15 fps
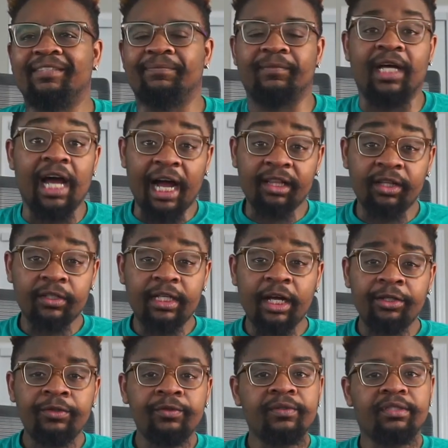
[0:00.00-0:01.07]
I learned how to
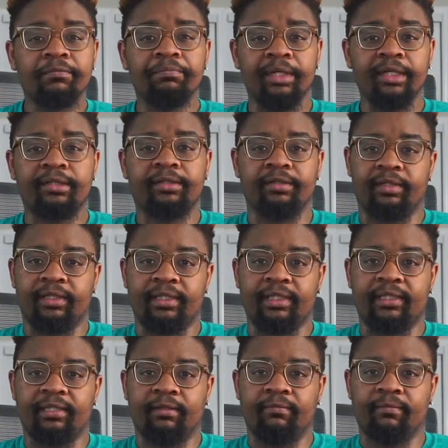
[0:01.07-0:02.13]
use the mixer
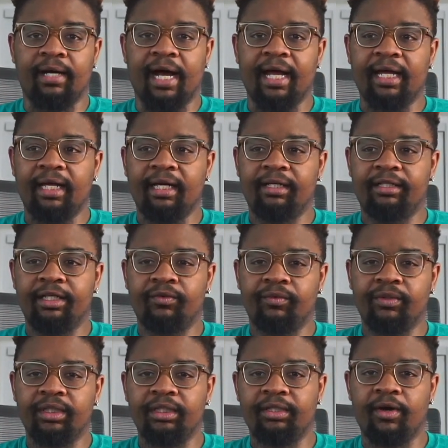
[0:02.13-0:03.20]
system. I didn't
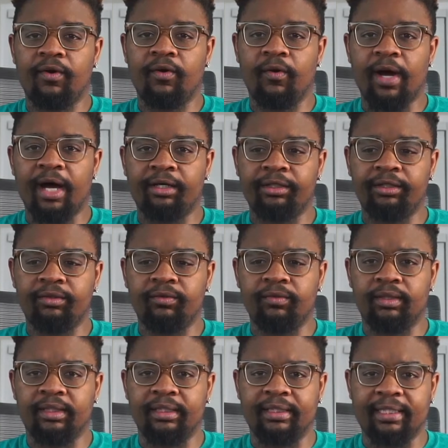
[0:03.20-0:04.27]
really know how to
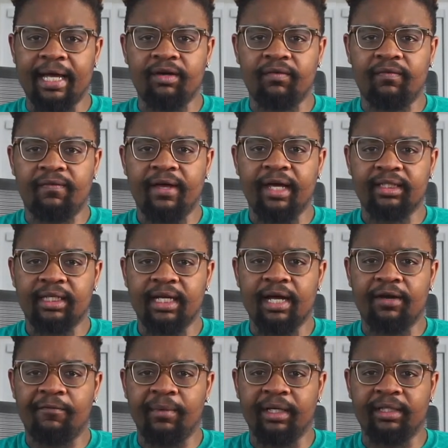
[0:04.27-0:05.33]
use the sound effects and how
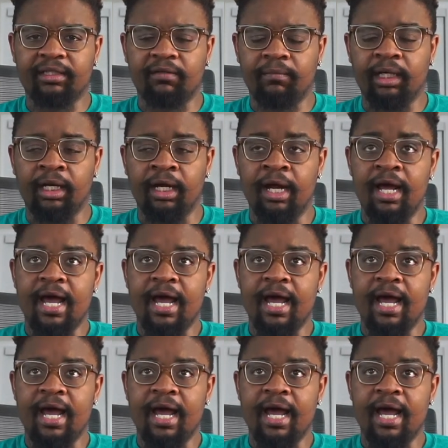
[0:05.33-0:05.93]
to mix them in.